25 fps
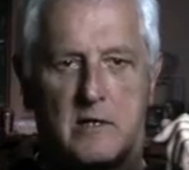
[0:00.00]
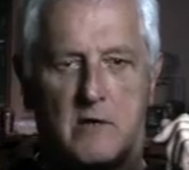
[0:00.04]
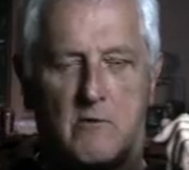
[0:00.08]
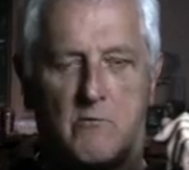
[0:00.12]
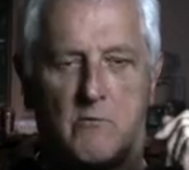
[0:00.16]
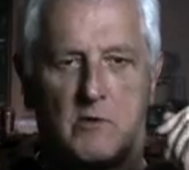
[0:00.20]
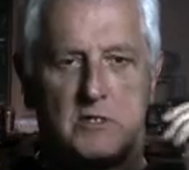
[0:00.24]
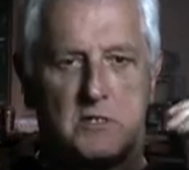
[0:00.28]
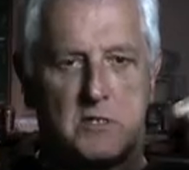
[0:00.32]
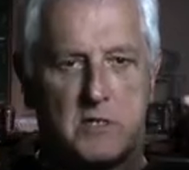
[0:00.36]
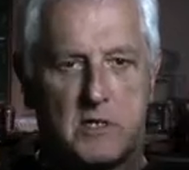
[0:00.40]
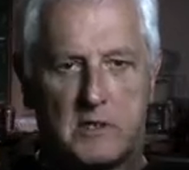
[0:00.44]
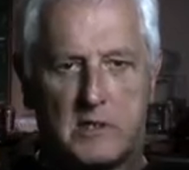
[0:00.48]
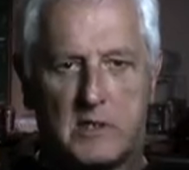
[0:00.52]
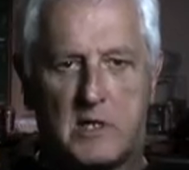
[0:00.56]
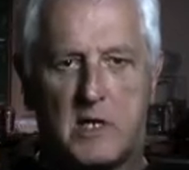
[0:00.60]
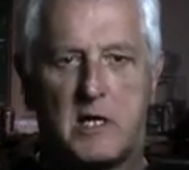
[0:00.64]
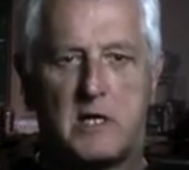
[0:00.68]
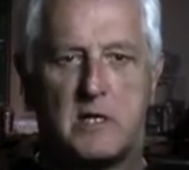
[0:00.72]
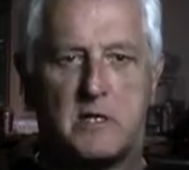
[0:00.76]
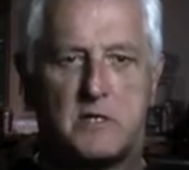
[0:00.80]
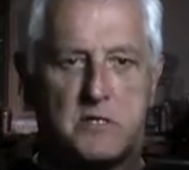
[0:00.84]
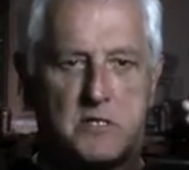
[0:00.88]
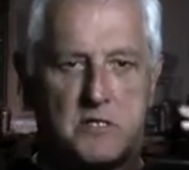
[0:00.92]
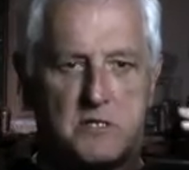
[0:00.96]
You know, what's the
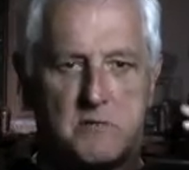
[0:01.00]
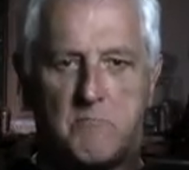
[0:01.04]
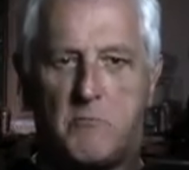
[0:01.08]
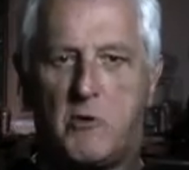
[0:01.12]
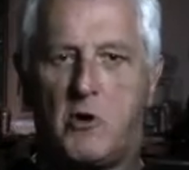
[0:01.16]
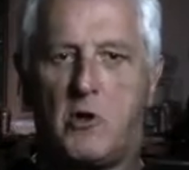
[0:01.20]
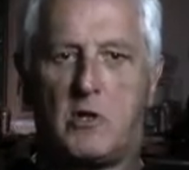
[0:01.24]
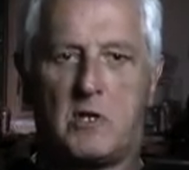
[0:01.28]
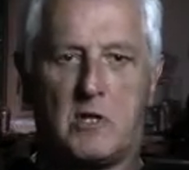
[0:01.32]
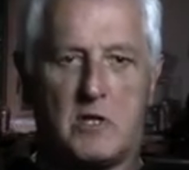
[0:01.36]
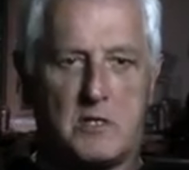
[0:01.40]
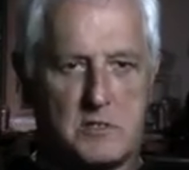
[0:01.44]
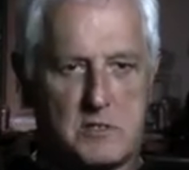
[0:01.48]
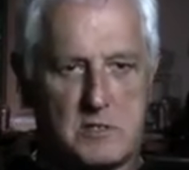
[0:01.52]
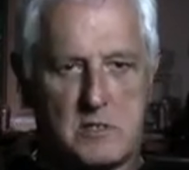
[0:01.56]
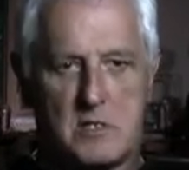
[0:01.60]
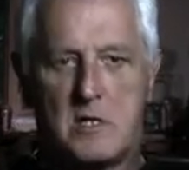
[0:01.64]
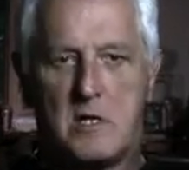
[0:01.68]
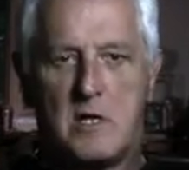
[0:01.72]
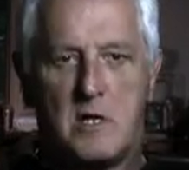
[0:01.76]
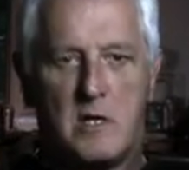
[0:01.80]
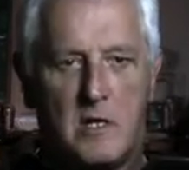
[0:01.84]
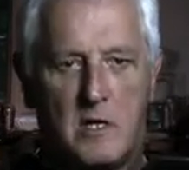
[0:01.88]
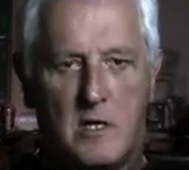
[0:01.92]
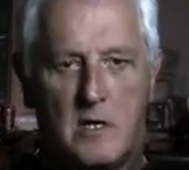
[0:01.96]
lightest, smallest
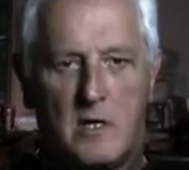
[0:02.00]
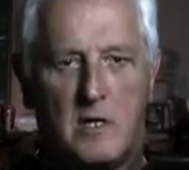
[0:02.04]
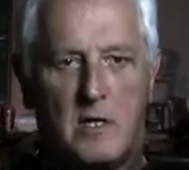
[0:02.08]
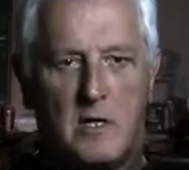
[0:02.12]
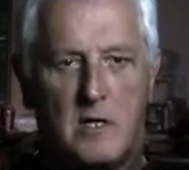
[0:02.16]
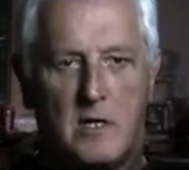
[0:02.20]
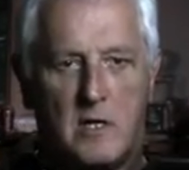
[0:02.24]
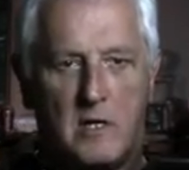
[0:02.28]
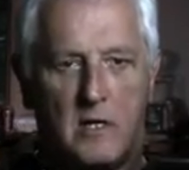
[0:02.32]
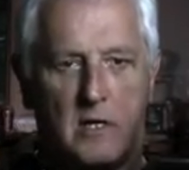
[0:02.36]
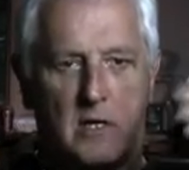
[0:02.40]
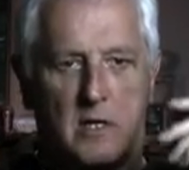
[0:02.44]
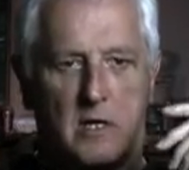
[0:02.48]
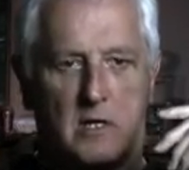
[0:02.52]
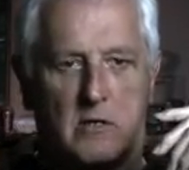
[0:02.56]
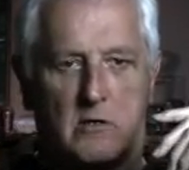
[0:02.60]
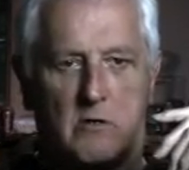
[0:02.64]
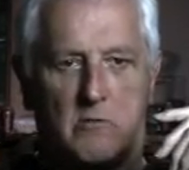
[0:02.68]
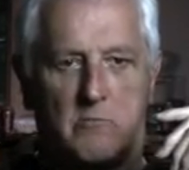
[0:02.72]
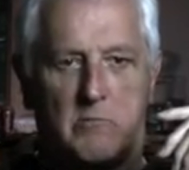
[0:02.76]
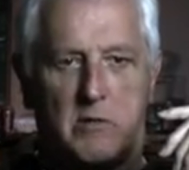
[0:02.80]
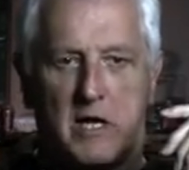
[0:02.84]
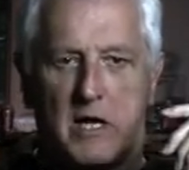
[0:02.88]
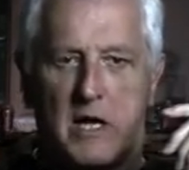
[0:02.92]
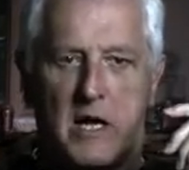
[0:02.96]

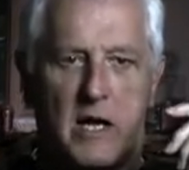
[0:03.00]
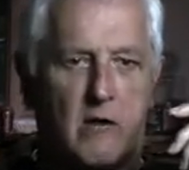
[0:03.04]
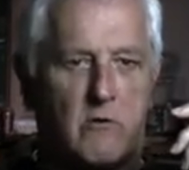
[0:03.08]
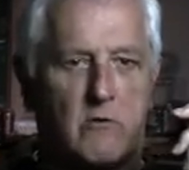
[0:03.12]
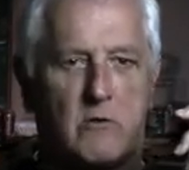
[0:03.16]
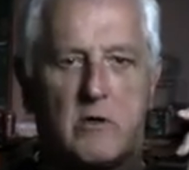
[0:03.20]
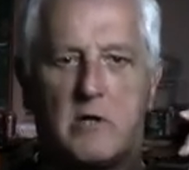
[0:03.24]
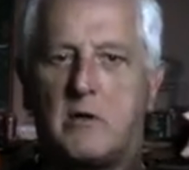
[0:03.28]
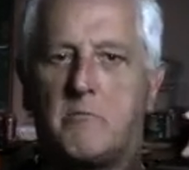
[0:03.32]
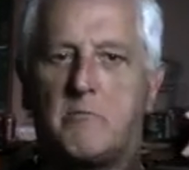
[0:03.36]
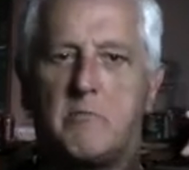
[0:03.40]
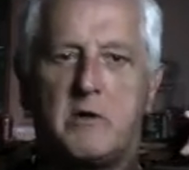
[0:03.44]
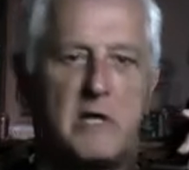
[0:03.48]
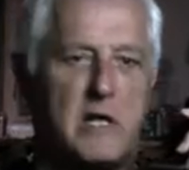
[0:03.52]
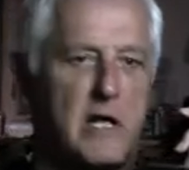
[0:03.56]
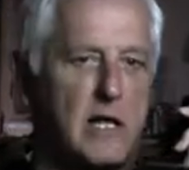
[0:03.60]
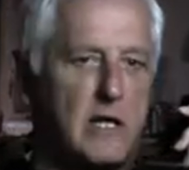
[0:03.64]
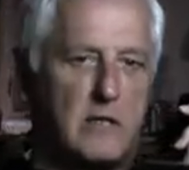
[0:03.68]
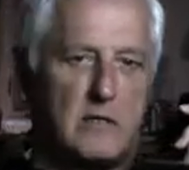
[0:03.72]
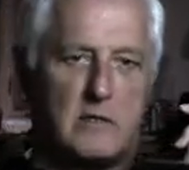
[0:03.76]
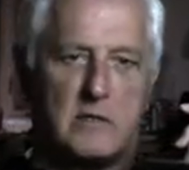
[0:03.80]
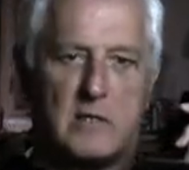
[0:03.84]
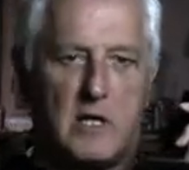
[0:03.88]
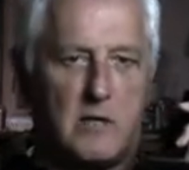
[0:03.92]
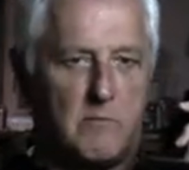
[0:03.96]
it could be? How could it be
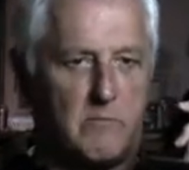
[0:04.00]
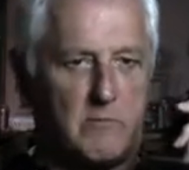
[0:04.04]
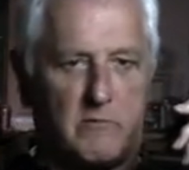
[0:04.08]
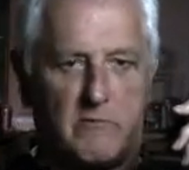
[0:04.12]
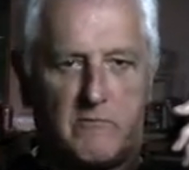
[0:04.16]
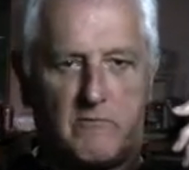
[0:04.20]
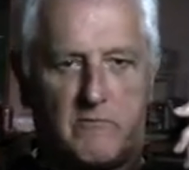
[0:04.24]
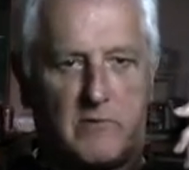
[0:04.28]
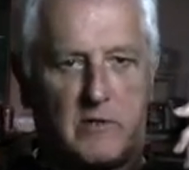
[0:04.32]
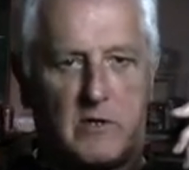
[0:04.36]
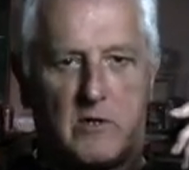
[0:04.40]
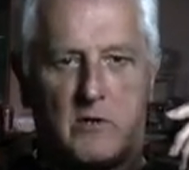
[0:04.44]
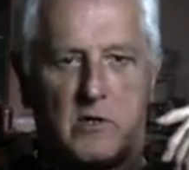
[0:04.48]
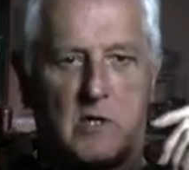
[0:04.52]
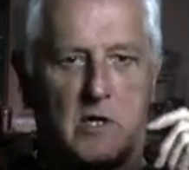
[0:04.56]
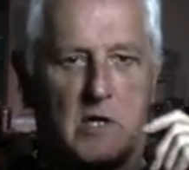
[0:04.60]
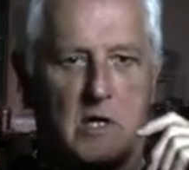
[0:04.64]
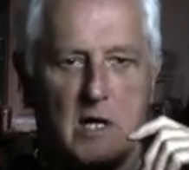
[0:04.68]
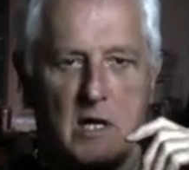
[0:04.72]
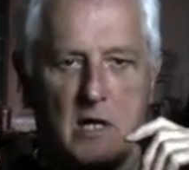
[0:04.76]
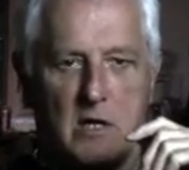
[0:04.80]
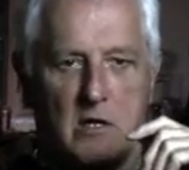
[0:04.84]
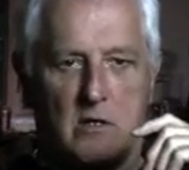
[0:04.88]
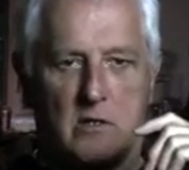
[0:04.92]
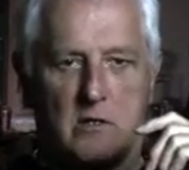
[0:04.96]
held up and
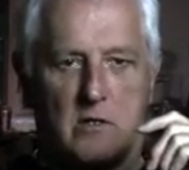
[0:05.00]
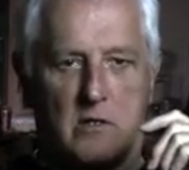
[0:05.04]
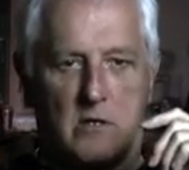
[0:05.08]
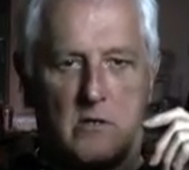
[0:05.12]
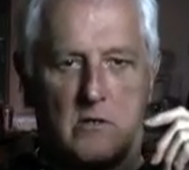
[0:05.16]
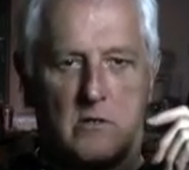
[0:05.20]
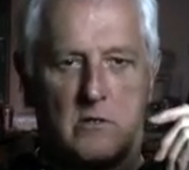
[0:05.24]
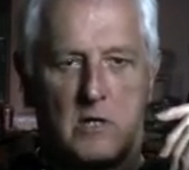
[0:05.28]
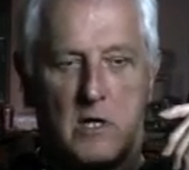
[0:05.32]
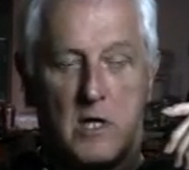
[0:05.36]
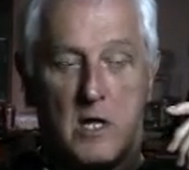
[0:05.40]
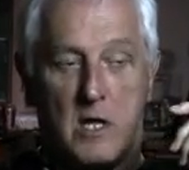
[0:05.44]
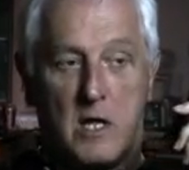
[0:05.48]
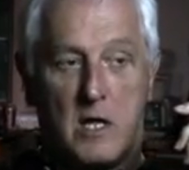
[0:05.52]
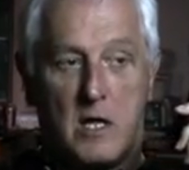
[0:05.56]
floated? How, you know?